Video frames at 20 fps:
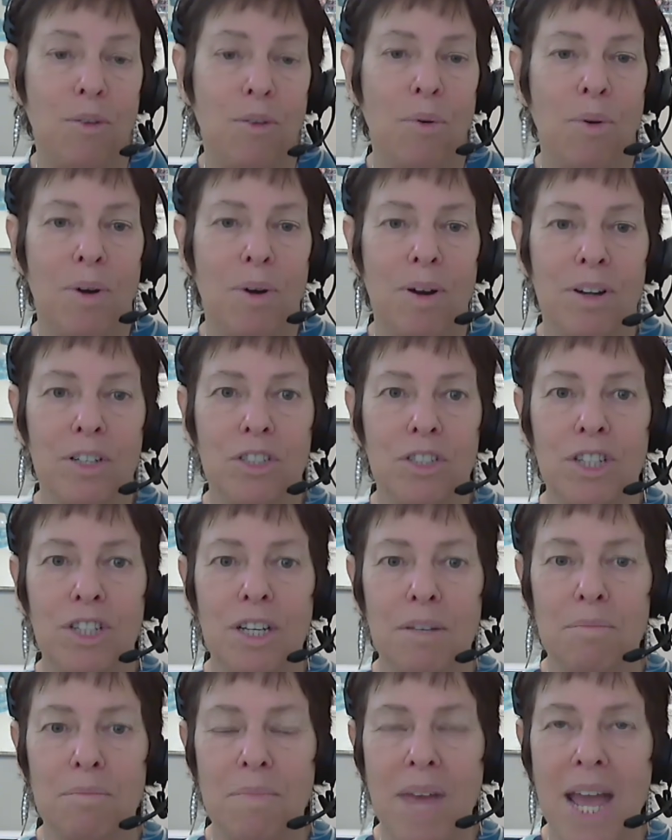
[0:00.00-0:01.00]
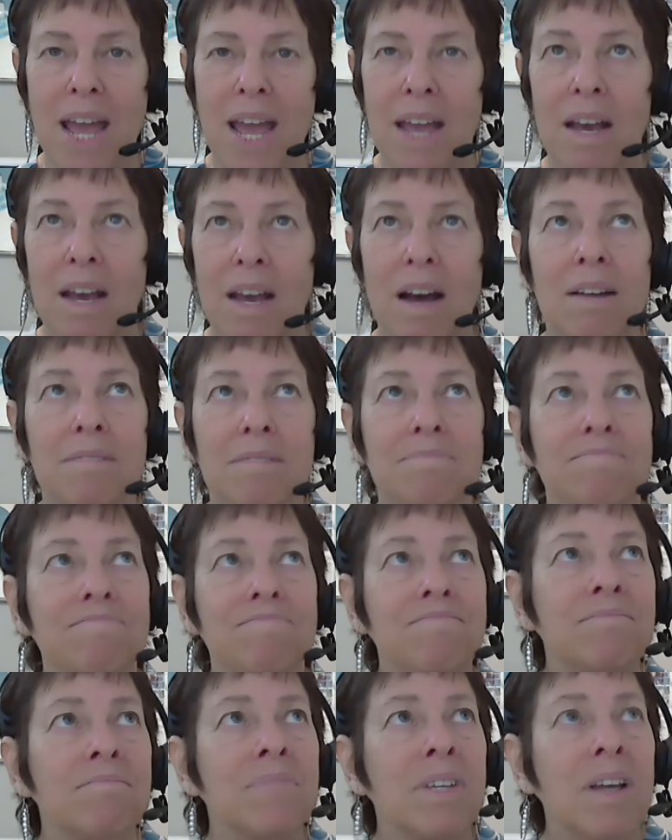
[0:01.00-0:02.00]
or she'd make a
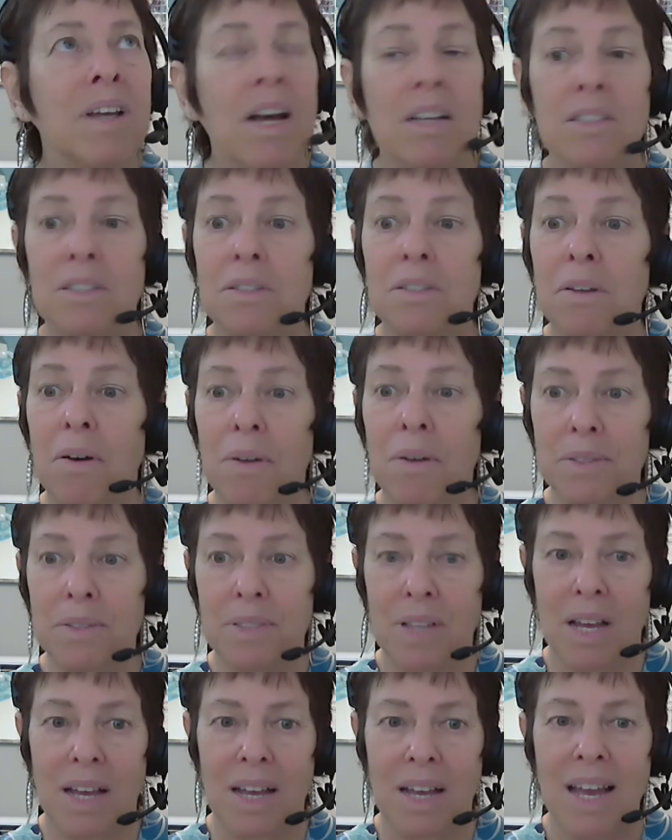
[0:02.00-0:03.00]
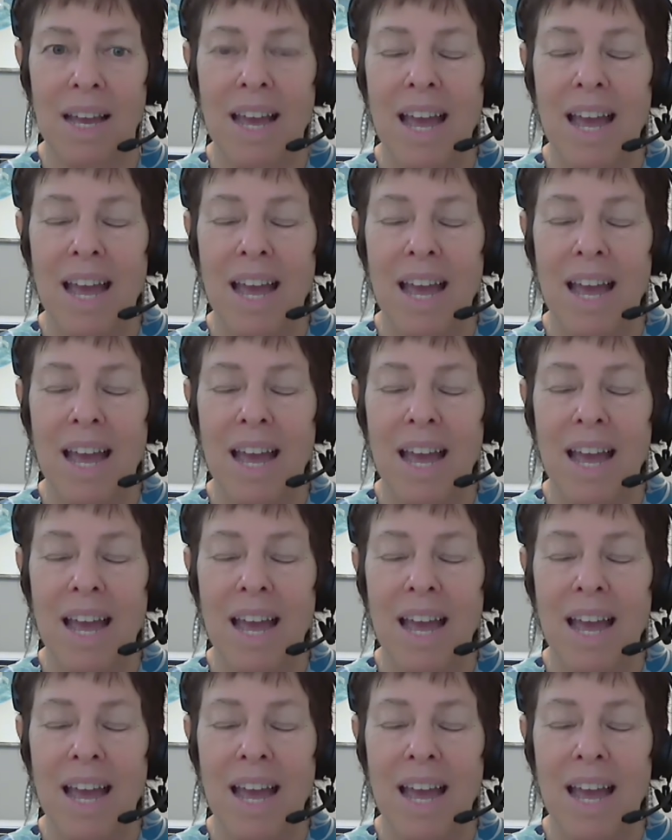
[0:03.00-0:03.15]
salsa.